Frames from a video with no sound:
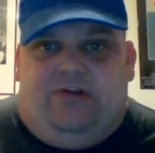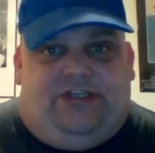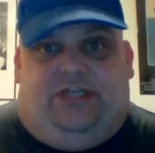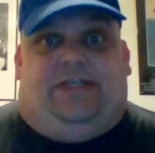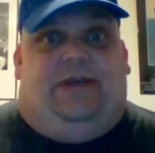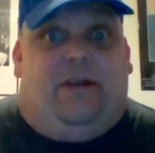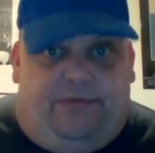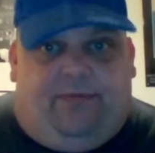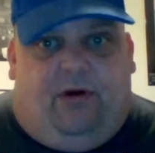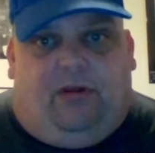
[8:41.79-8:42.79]
60 years
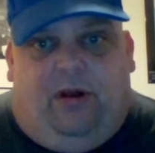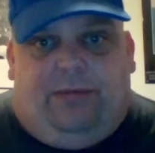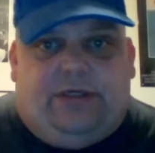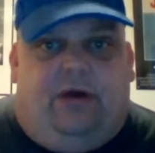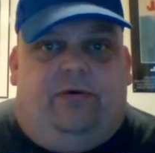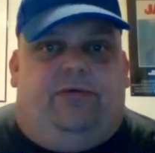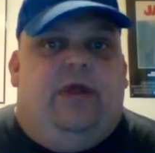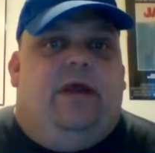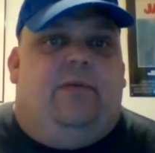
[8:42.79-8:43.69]
before Oklahoma Joe's,